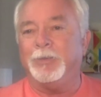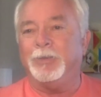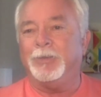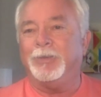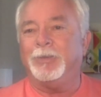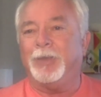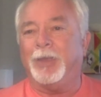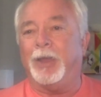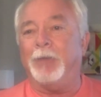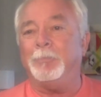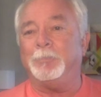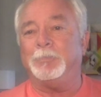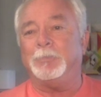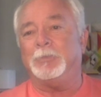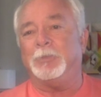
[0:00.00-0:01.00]
What yeah. did it
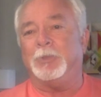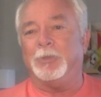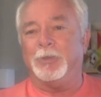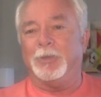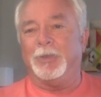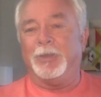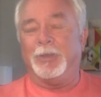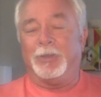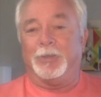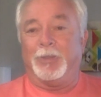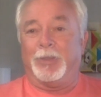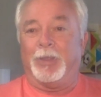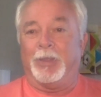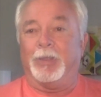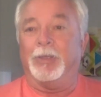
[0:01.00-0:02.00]
say? It said you've been
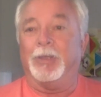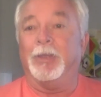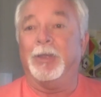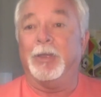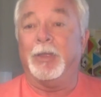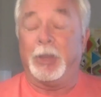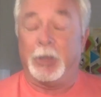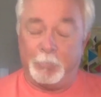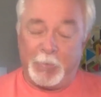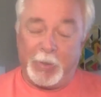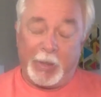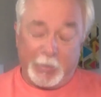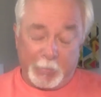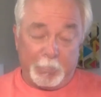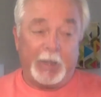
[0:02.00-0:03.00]
awarded. You've
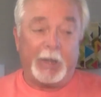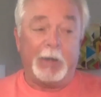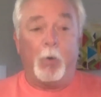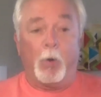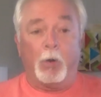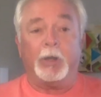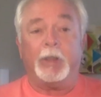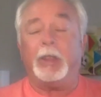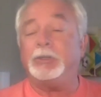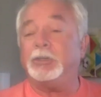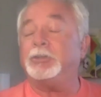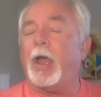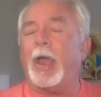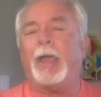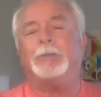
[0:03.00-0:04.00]
been awarded. It just
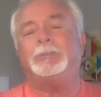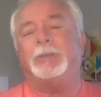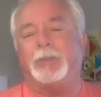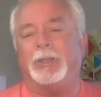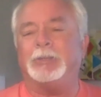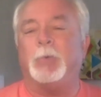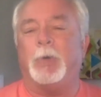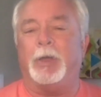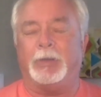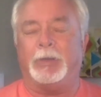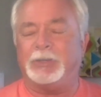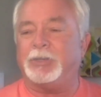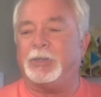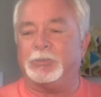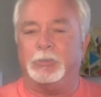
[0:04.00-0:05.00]
actually this one. He
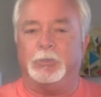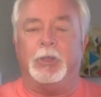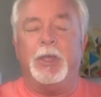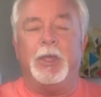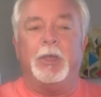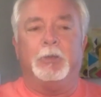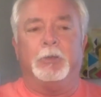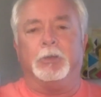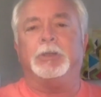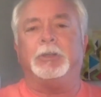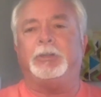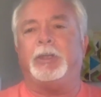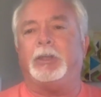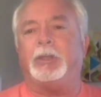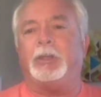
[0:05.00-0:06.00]
says, look, look at
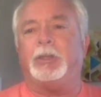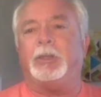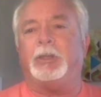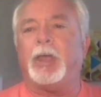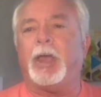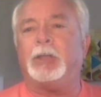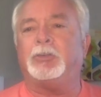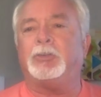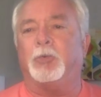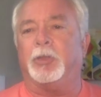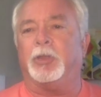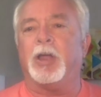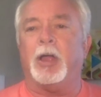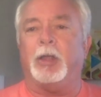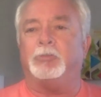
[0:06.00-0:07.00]
the attachment for
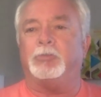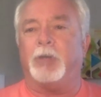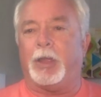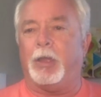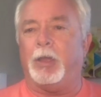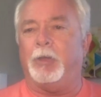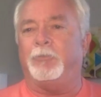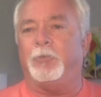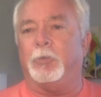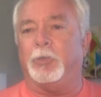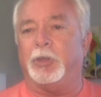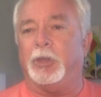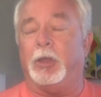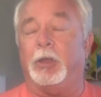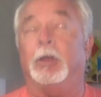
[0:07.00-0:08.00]
the contract uh, for
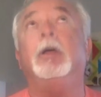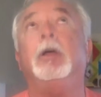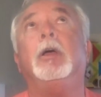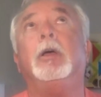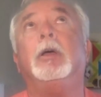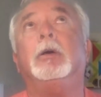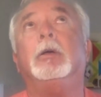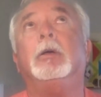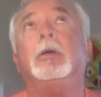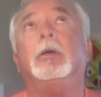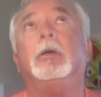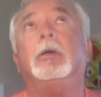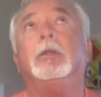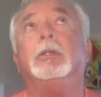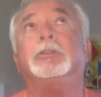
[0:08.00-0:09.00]
the. Uh,
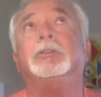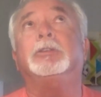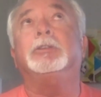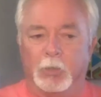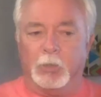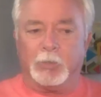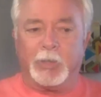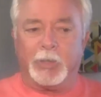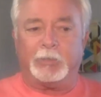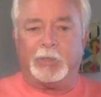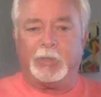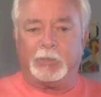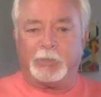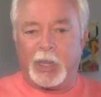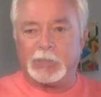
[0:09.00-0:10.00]
let's look look
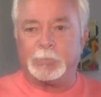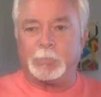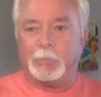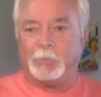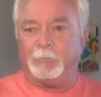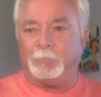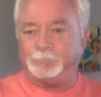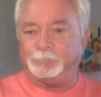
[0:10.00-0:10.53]
at the attachment